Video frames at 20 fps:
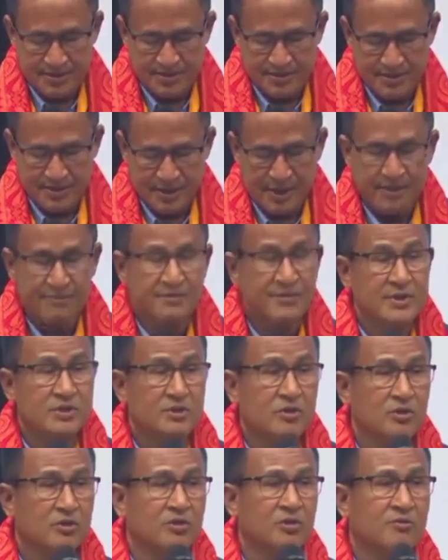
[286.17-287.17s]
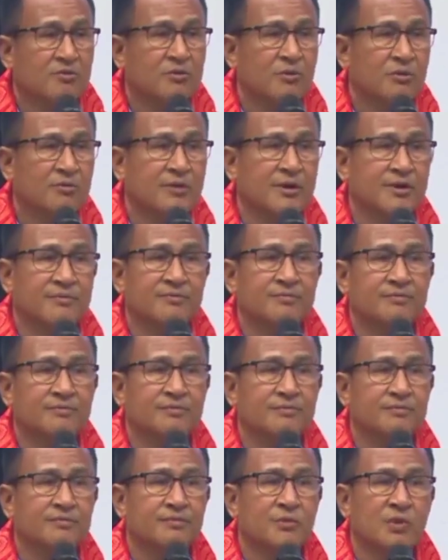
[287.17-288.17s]
I faced a lot of problems
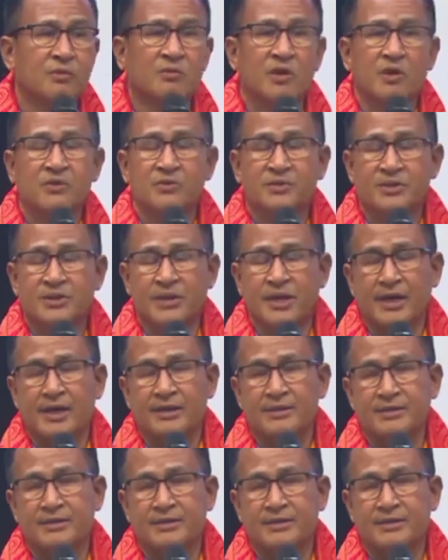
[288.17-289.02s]
from outside.